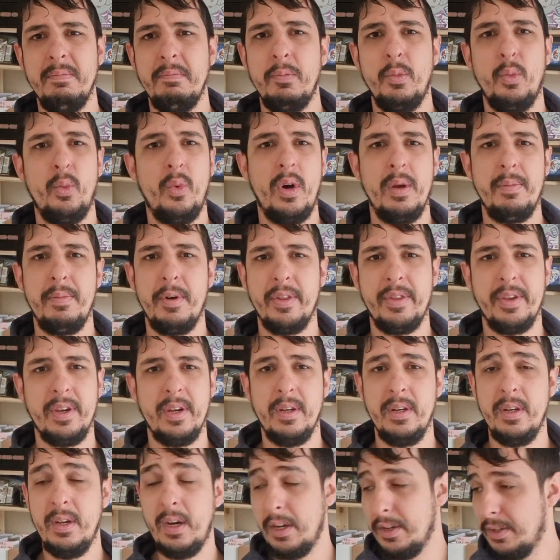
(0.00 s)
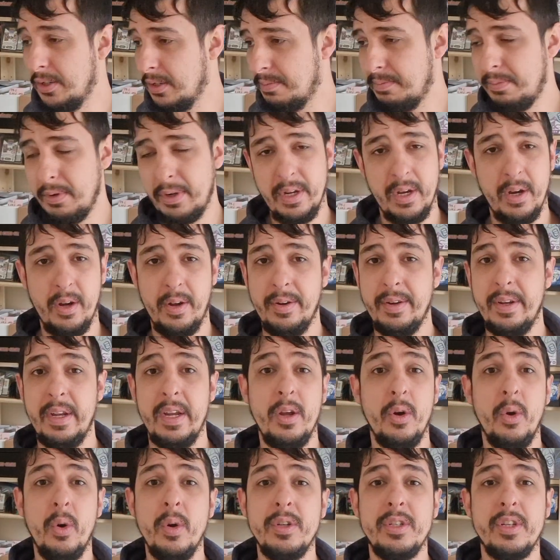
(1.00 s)
Why bother? I just put it on, it
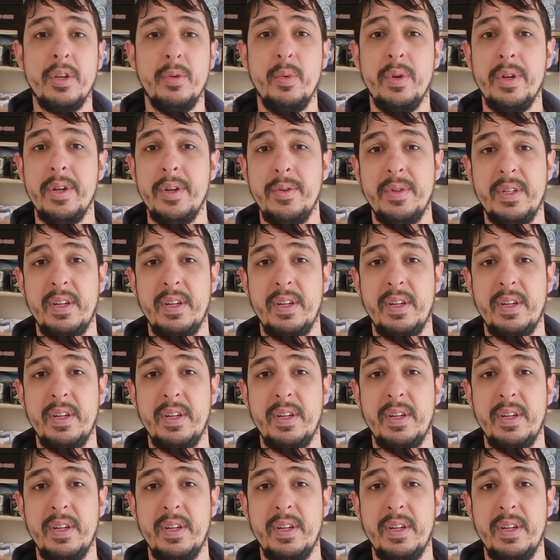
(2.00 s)
auto renews